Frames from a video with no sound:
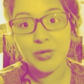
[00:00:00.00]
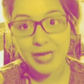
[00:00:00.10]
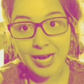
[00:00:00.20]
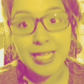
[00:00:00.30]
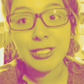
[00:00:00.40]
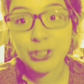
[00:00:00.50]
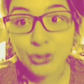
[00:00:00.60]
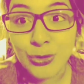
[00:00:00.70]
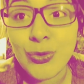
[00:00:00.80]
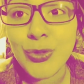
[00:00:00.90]
got
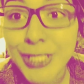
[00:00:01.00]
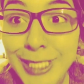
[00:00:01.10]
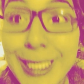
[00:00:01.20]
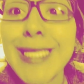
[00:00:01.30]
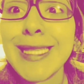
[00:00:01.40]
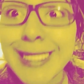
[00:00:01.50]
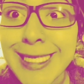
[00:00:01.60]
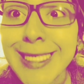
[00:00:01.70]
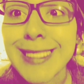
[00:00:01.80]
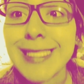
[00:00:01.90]
to eat
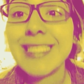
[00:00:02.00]
this.